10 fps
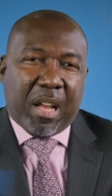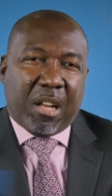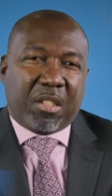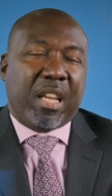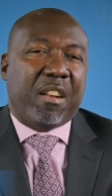
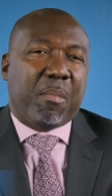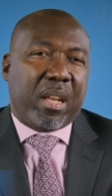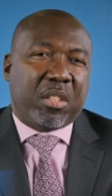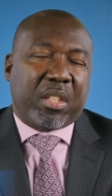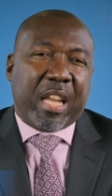Outside of my
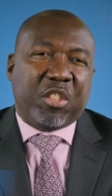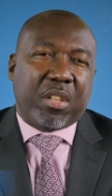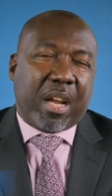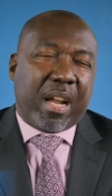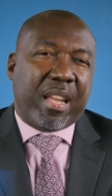
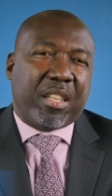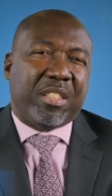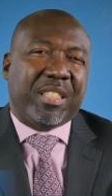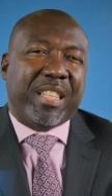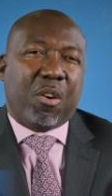education, I
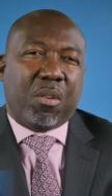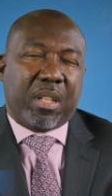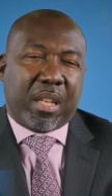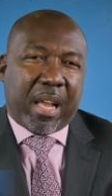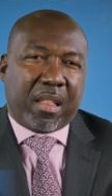excelled
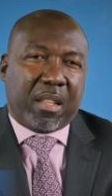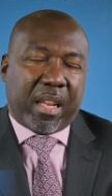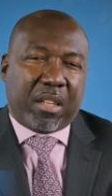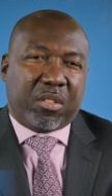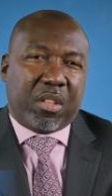in
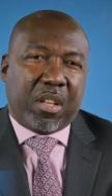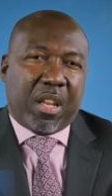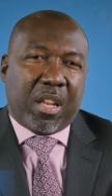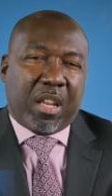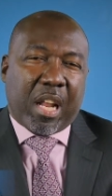athletics.
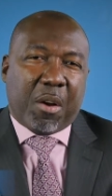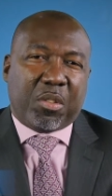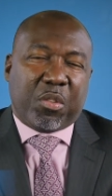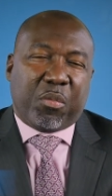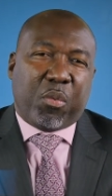I
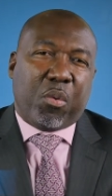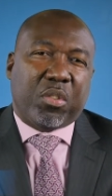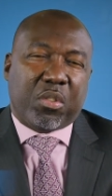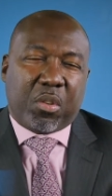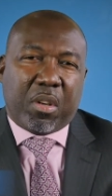was
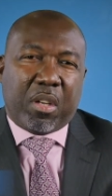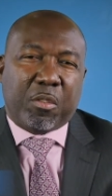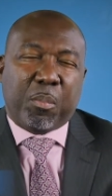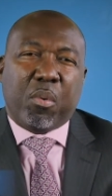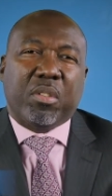a
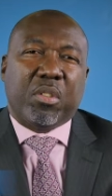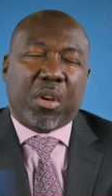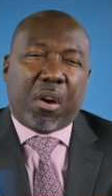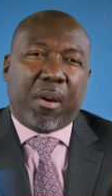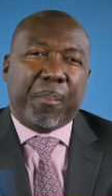sports
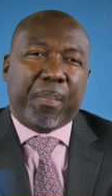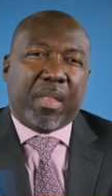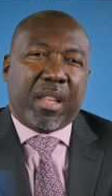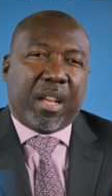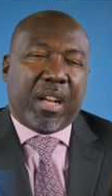star.
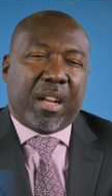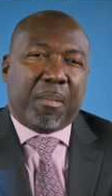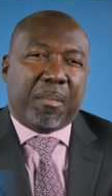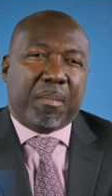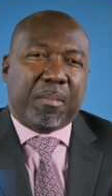
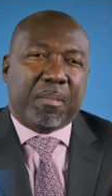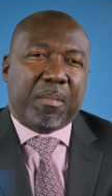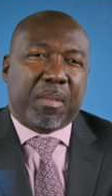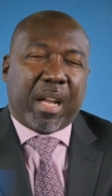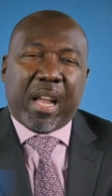
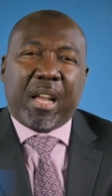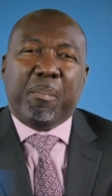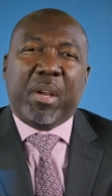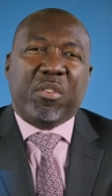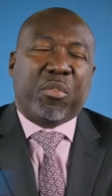I had
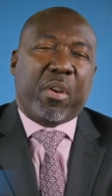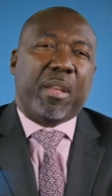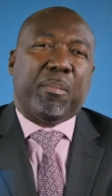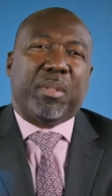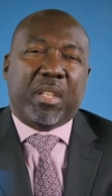big
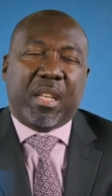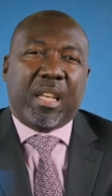dreams.